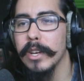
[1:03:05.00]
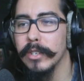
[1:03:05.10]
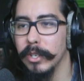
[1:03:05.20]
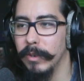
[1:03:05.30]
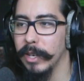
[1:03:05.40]
what
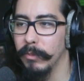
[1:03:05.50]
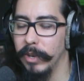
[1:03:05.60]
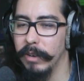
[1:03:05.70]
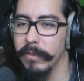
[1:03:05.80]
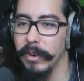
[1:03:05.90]
you're doing and
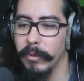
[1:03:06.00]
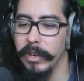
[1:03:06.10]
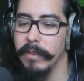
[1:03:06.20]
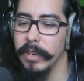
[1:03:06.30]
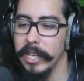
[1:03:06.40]

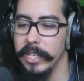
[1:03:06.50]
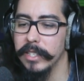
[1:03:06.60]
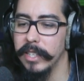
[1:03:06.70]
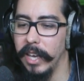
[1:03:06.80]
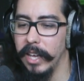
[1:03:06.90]
whatever it
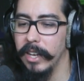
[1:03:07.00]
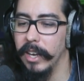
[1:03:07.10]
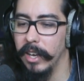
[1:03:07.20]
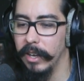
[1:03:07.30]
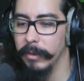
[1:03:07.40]
is
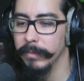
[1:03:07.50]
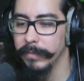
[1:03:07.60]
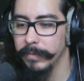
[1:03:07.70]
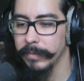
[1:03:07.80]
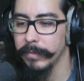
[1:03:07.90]
that
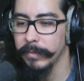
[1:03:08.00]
